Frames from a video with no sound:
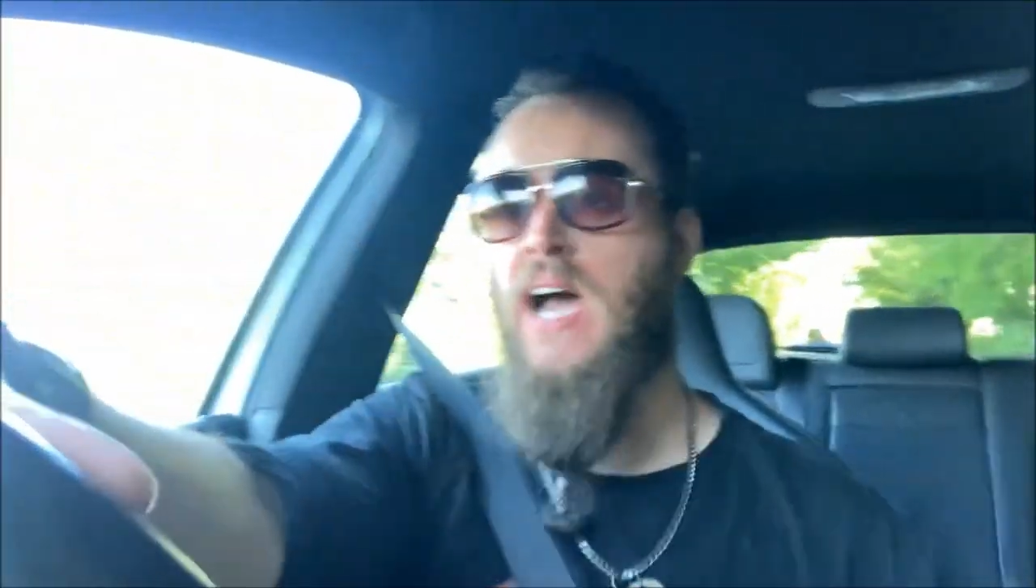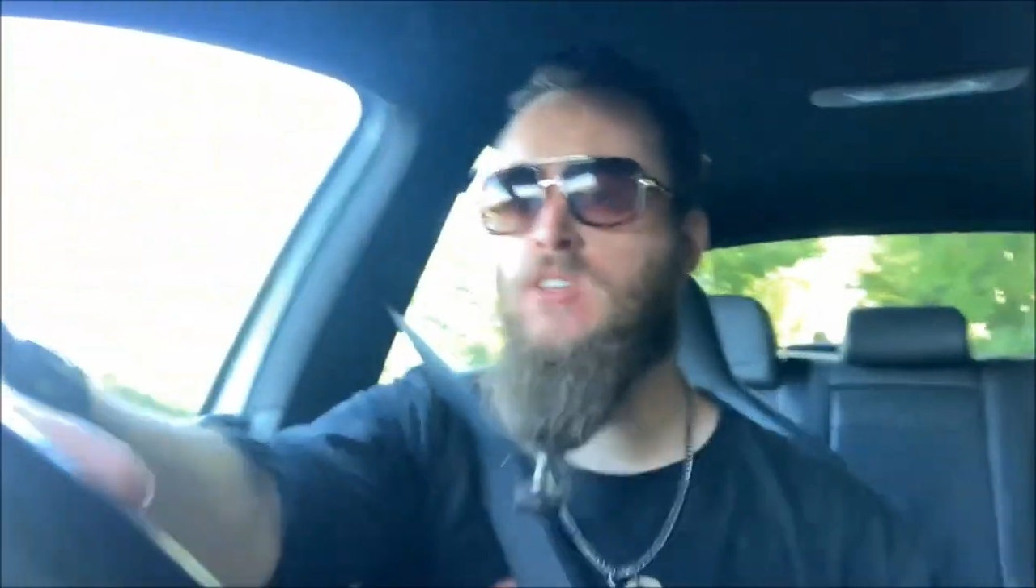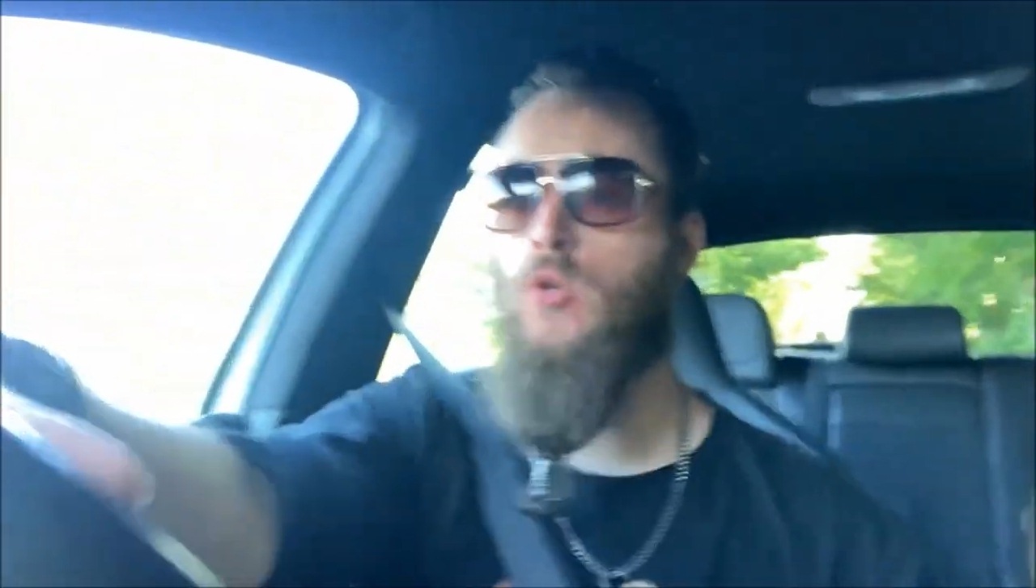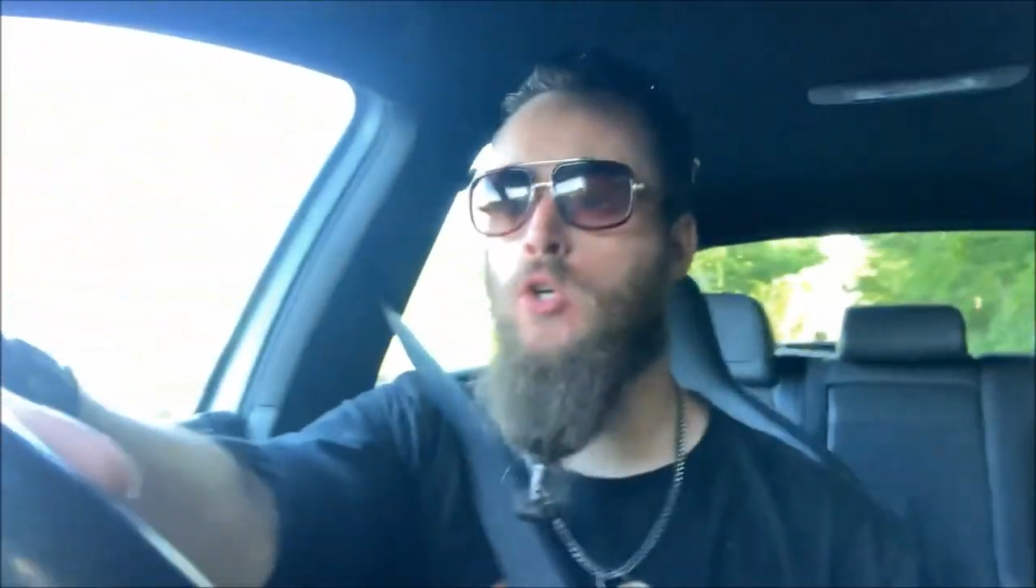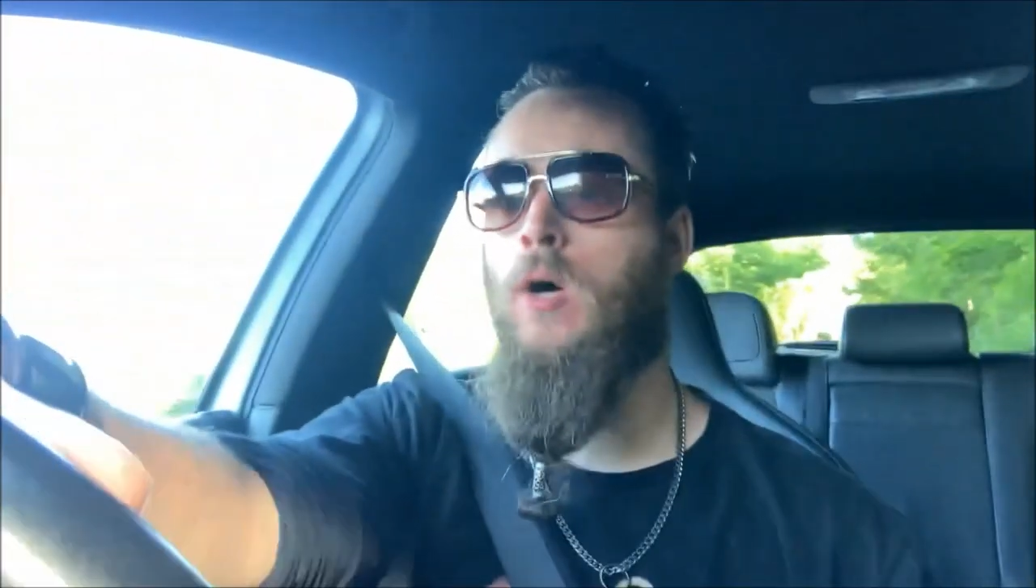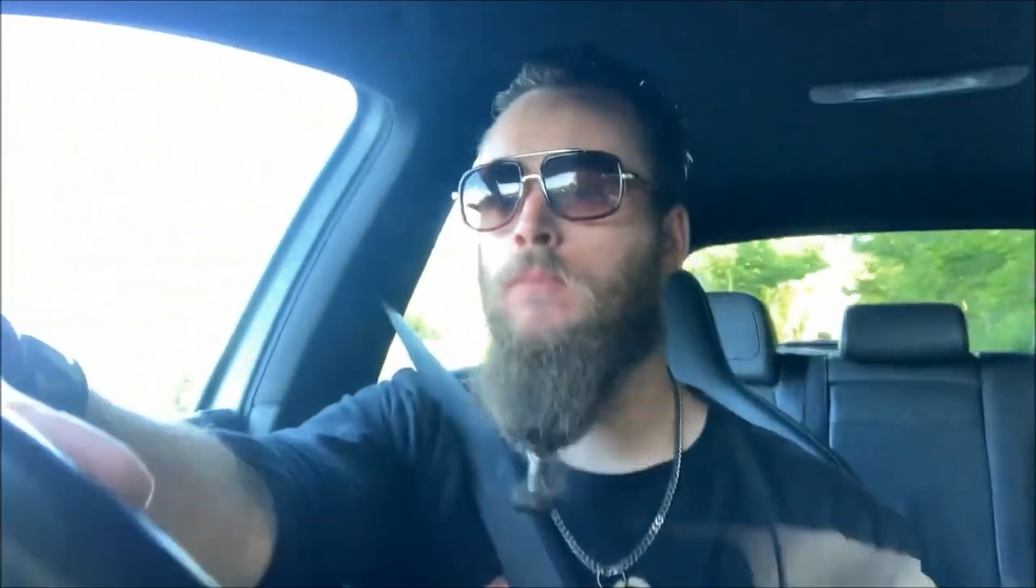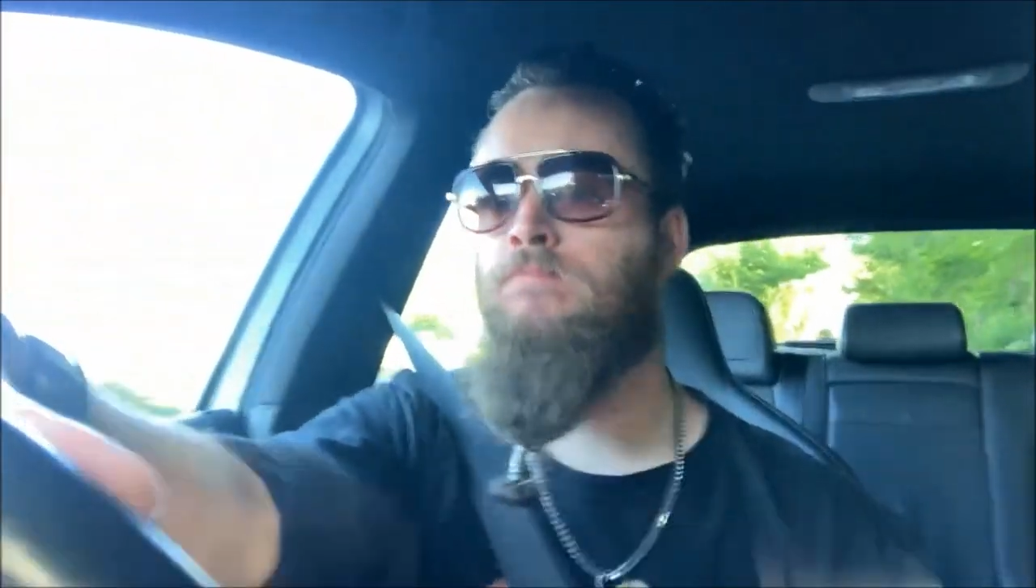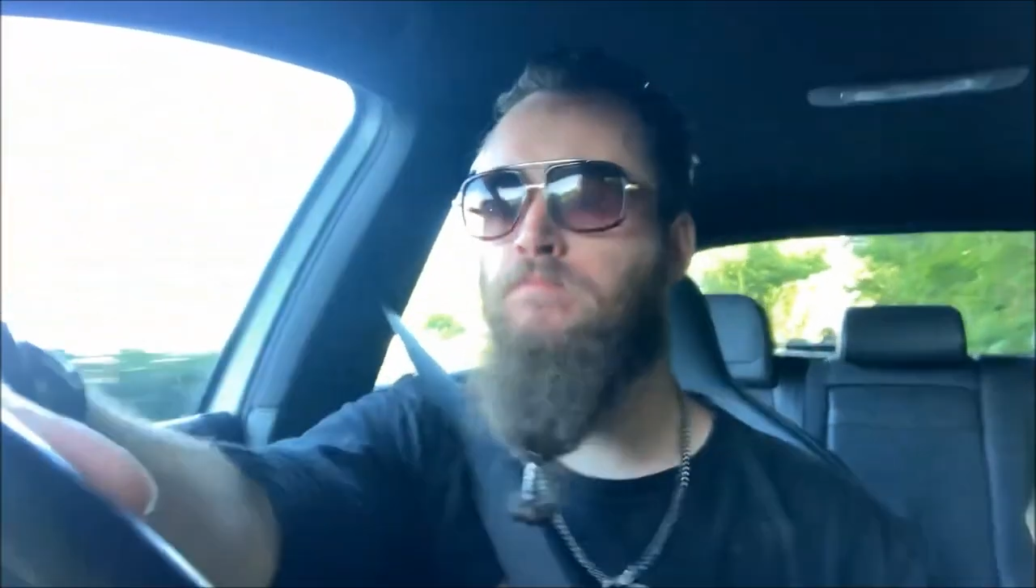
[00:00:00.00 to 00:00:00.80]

has or not.